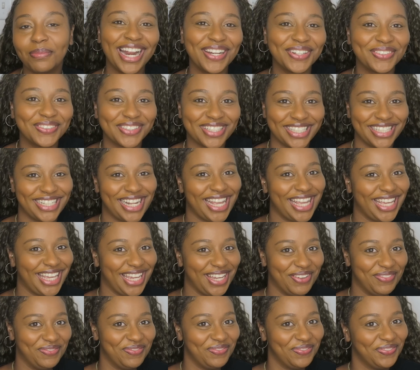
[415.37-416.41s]
I don't dislike
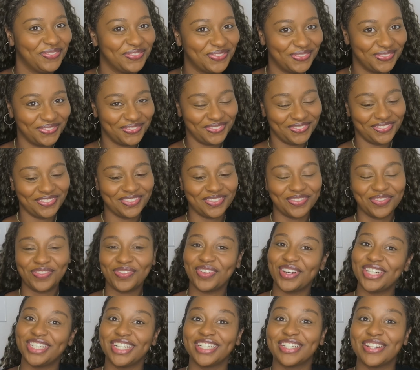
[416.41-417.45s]
him.
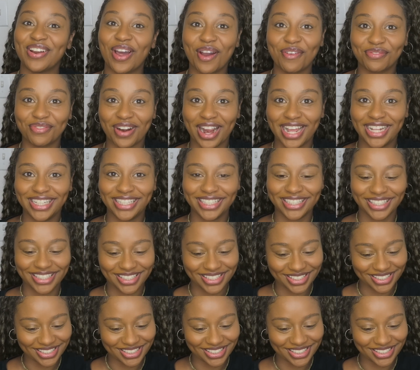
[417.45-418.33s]
We're just not friends.